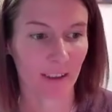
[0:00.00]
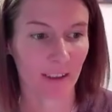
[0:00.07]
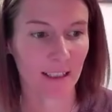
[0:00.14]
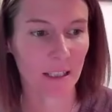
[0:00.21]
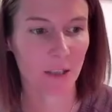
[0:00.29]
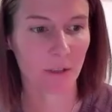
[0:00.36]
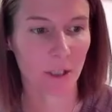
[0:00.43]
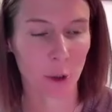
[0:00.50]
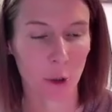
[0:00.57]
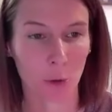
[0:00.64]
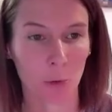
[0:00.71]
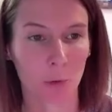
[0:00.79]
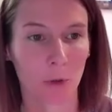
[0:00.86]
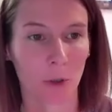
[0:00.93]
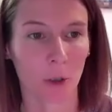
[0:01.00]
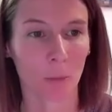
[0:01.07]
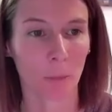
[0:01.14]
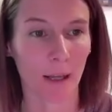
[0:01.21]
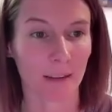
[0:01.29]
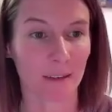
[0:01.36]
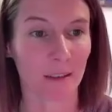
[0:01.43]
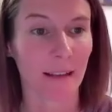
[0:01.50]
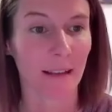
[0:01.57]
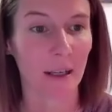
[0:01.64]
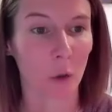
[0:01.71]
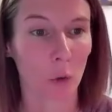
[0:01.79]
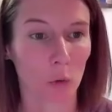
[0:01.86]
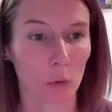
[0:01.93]
for an individual compared to
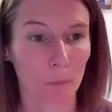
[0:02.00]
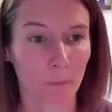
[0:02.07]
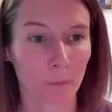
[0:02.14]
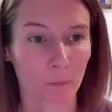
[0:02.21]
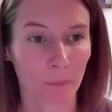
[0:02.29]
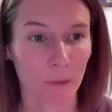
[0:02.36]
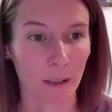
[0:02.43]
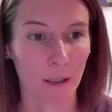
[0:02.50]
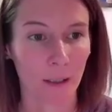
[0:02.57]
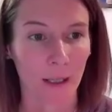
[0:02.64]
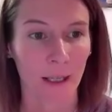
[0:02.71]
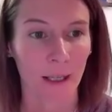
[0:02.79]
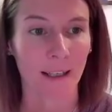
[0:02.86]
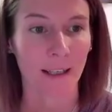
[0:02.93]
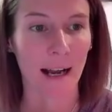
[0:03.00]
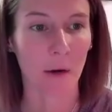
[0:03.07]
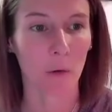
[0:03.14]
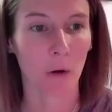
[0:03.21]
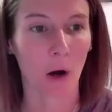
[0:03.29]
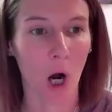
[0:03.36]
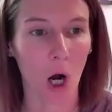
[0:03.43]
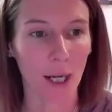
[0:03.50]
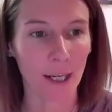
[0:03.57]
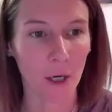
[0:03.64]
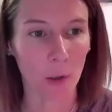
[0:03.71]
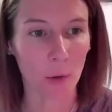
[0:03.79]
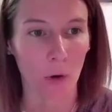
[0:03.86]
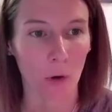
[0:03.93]
their norm. Now, I
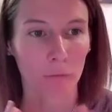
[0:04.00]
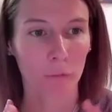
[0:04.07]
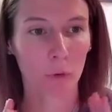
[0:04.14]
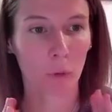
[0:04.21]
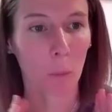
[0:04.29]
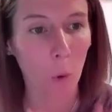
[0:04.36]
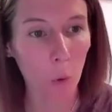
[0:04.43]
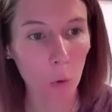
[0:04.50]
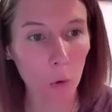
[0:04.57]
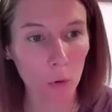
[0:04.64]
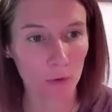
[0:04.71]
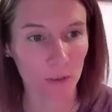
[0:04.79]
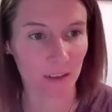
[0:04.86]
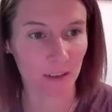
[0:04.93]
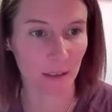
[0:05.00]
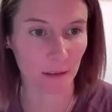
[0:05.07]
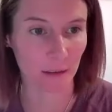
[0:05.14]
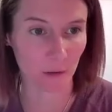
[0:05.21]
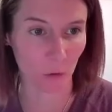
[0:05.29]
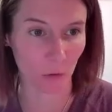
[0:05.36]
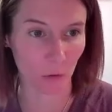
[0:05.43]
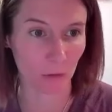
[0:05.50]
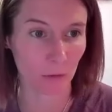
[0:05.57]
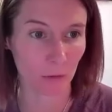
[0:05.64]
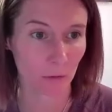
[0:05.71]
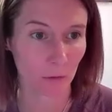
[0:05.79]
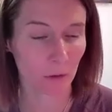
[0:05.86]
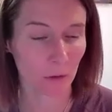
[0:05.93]
don't report the Z score.
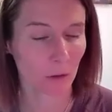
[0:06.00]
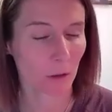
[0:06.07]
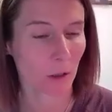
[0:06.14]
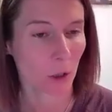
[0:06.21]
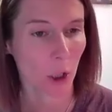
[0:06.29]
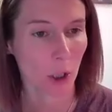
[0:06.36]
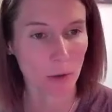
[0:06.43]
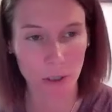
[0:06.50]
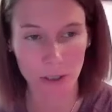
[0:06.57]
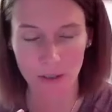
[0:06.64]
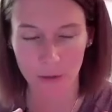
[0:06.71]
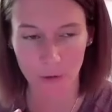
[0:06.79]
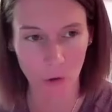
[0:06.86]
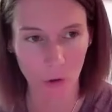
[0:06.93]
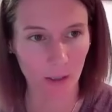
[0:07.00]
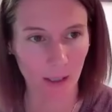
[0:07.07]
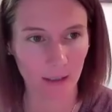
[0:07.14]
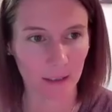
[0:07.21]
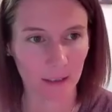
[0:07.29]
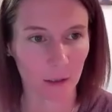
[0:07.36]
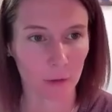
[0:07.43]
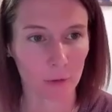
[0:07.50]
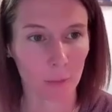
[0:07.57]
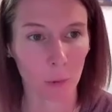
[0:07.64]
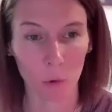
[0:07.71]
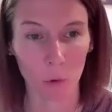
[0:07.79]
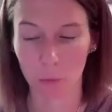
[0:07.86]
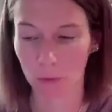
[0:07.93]
Coaches are not getting a
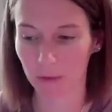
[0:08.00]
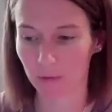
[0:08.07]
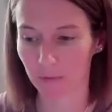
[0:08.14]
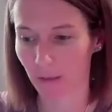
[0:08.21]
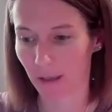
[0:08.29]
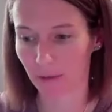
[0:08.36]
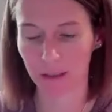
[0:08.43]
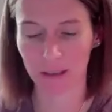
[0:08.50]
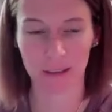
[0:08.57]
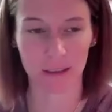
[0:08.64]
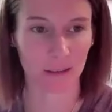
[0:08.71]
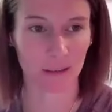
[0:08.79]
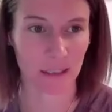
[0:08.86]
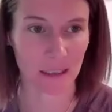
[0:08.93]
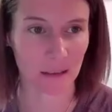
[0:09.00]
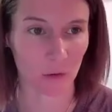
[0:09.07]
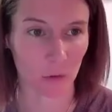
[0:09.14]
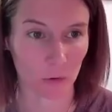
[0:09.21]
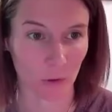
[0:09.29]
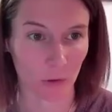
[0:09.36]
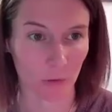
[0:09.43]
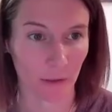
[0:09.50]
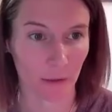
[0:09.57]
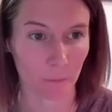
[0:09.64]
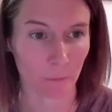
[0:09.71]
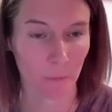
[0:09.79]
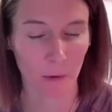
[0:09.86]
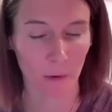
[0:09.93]
report with various Z scores on
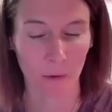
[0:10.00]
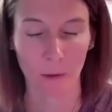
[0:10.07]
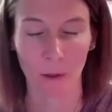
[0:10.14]
them.